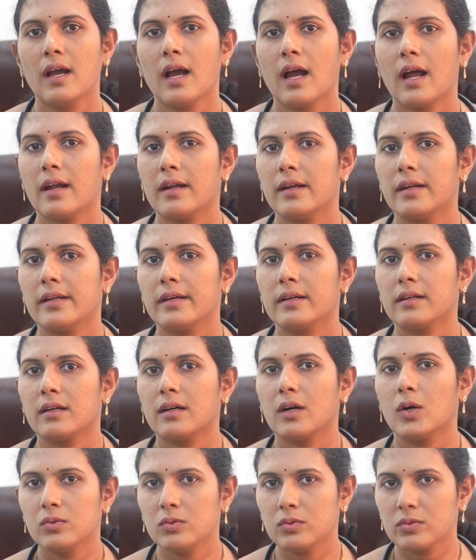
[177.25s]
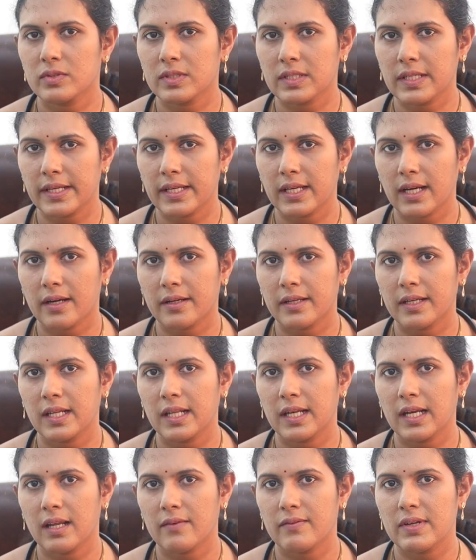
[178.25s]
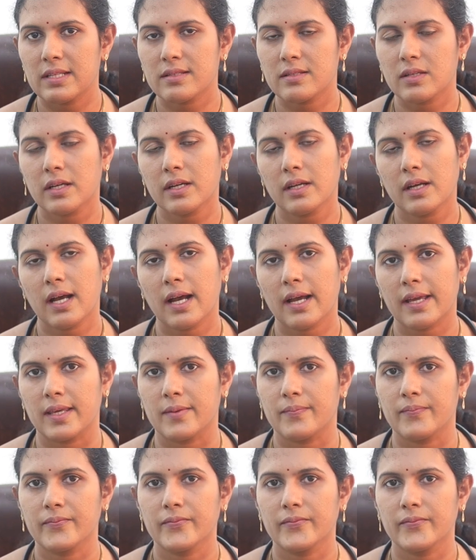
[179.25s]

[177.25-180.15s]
and whose creatinine levels are high.